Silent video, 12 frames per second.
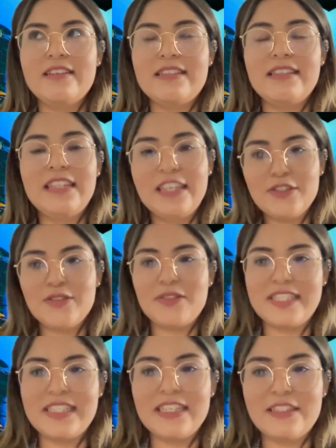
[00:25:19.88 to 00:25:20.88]

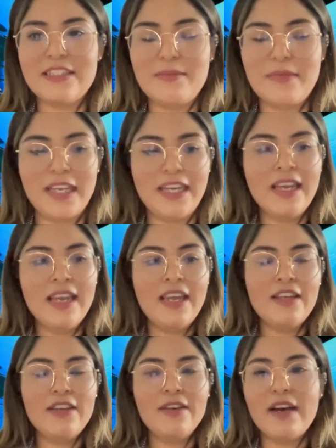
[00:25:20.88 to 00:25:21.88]
literally said to me,
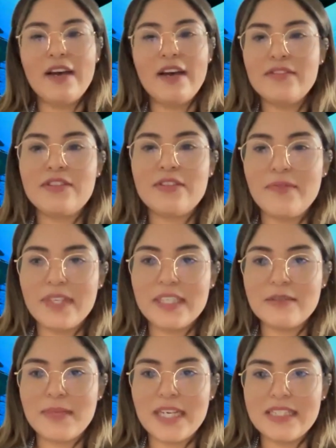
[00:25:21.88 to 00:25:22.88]
you have to stop
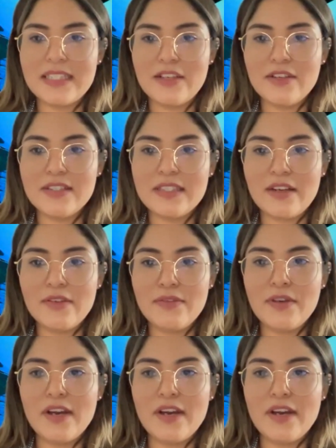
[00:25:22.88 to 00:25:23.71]
victimizing yourself.